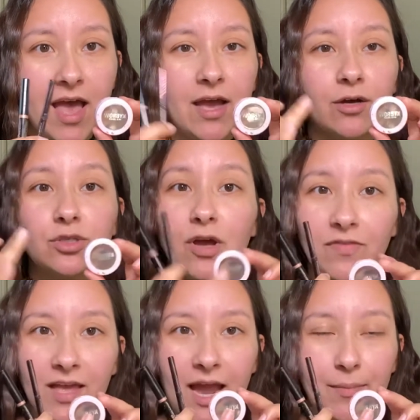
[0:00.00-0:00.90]
I also have
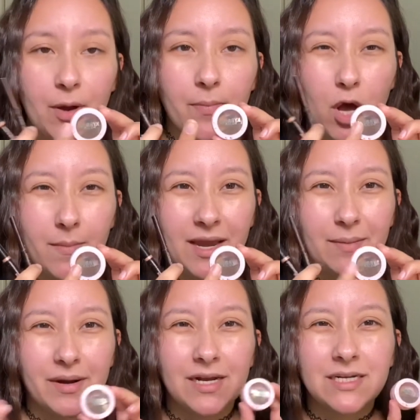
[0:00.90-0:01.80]
the Eyebrow pomade,
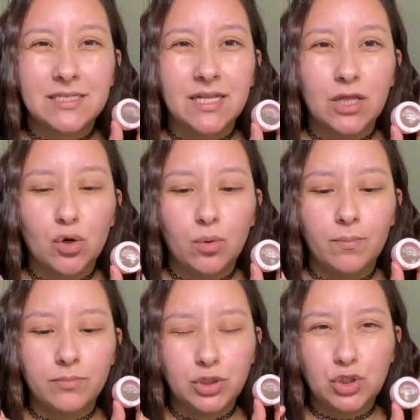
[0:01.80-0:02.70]
but it is a
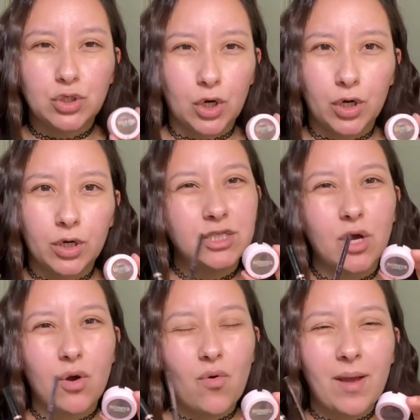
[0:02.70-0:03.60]
little dark.
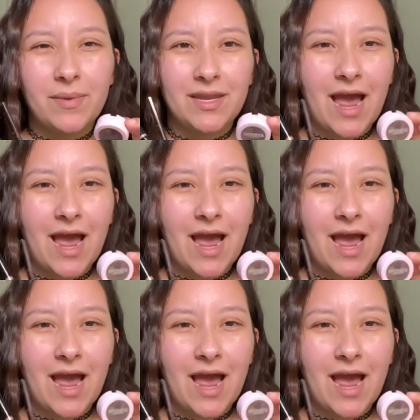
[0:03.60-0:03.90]
So I mean,